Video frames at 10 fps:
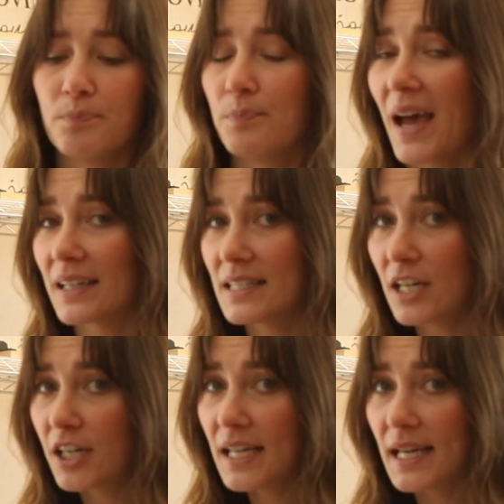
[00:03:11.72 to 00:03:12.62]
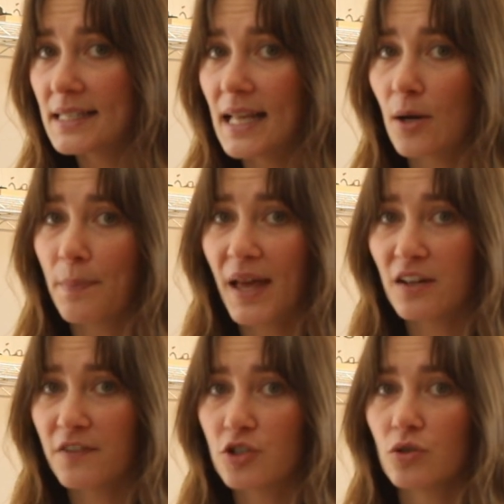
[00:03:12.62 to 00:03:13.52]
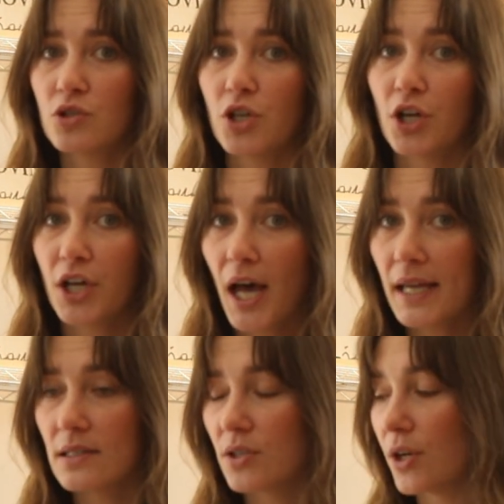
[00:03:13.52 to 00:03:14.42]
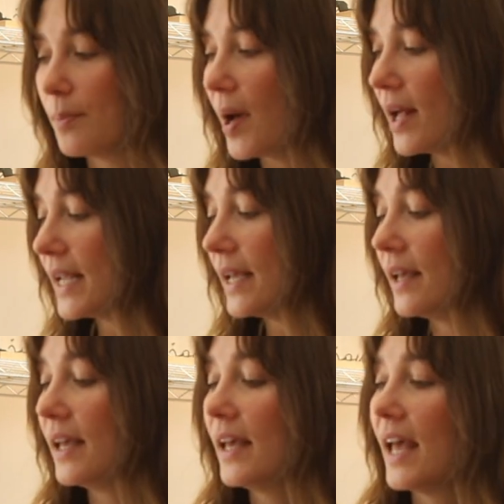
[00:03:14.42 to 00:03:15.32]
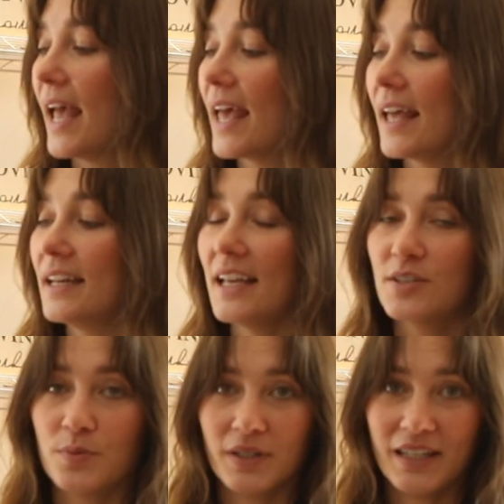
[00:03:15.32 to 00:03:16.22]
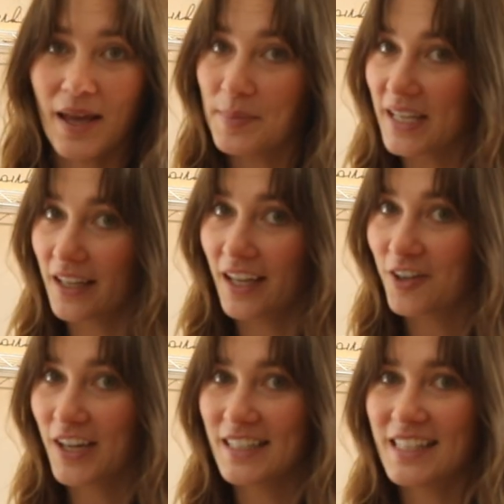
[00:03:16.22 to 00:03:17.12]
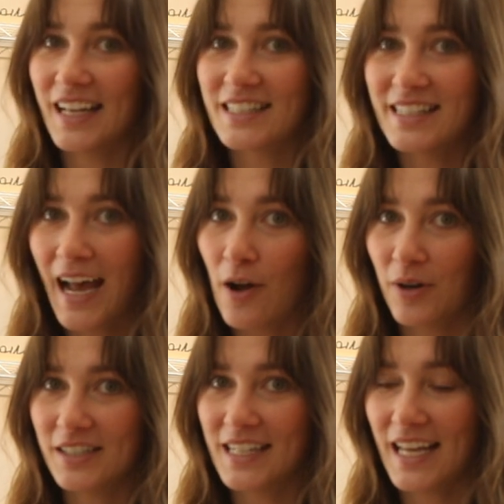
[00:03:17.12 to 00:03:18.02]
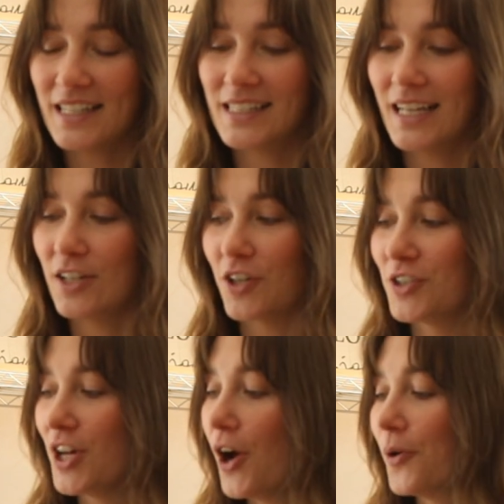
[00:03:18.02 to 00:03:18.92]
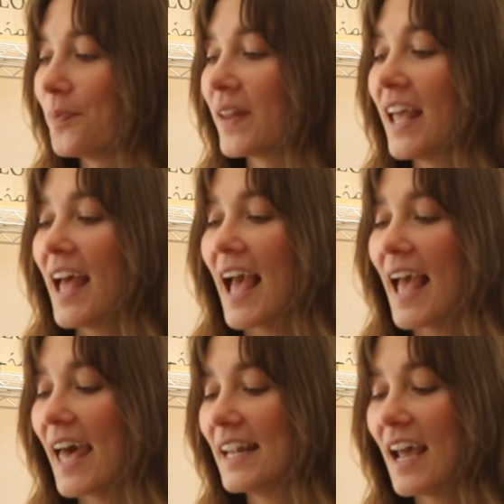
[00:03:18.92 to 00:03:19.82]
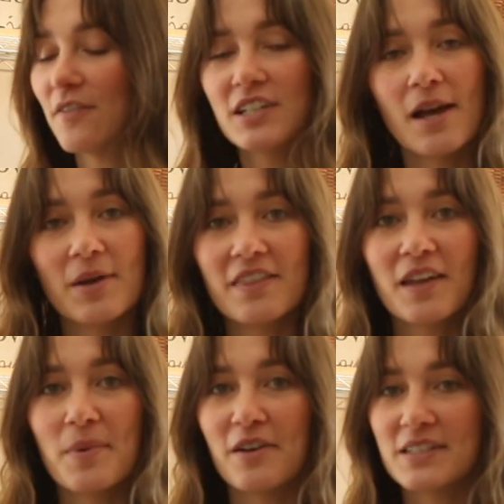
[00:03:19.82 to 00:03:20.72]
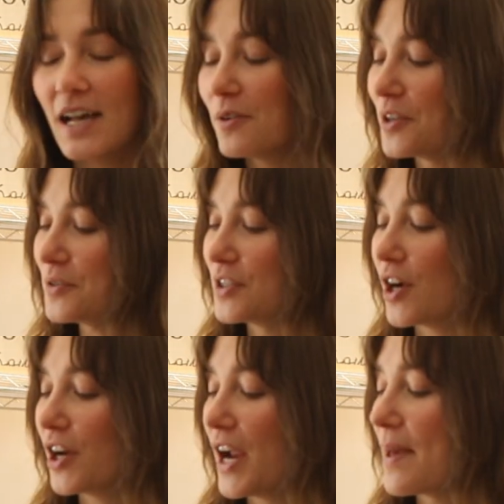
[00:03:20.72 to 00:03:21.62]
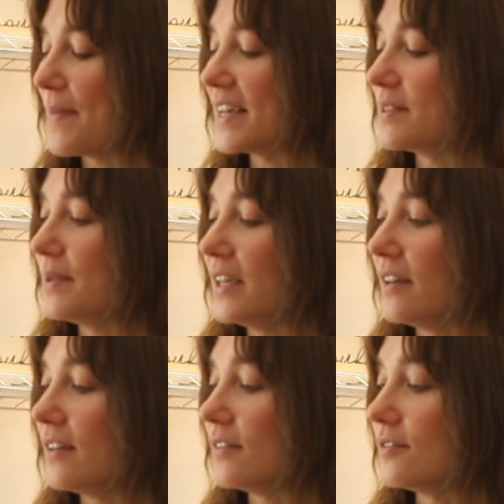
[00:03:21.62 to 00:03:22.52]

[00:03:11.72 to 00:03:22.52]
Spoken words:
bacteria that are beneficial to your gut and to your body. And it's really yummy. It creates that sour taste in your dough. And every time I think about a sourdough starter, it makes me